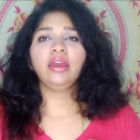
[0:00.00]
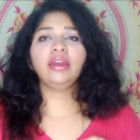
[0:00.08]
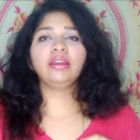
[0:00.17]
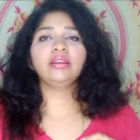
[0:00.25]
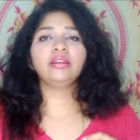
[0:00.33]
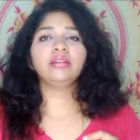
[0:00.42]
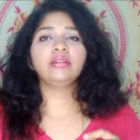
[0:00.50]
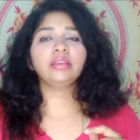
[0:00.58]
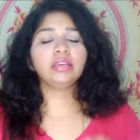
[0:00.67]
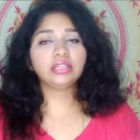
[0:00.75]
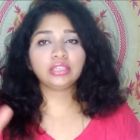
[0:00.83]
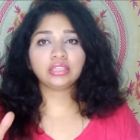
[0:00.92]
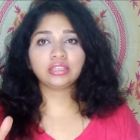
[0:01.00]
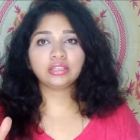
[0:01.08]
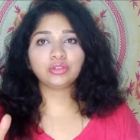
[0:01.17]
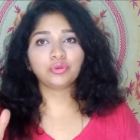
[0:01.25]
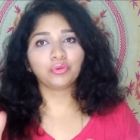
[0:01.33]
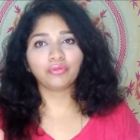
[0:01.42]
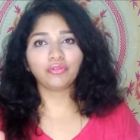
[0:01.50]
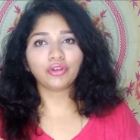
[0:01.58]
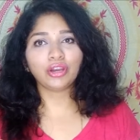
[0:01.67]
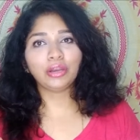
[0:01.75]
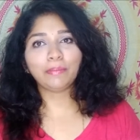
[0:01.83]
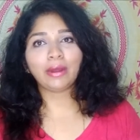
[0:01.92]
And yes, don't
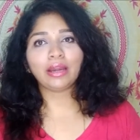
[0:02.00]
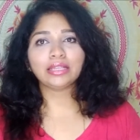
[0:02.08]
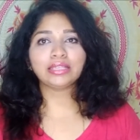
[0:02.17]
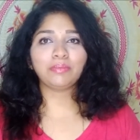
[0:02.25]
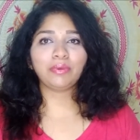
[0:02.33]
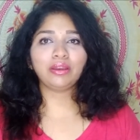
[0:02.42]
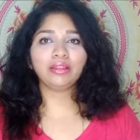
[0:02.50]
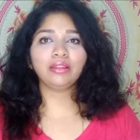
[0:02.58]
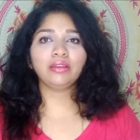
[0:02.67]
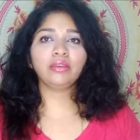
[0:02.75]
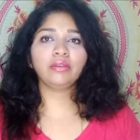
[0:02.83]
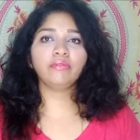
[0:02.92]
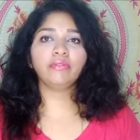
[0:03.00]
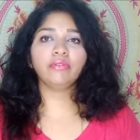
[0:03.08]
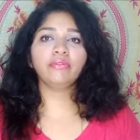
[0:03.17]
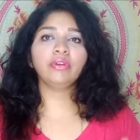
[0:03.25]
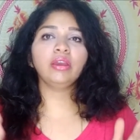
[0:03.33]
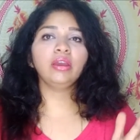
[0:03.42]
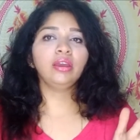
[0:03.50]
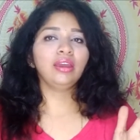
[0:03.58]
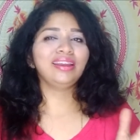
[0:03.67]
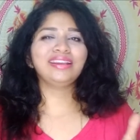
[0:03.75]
forget to participate in the giveaway.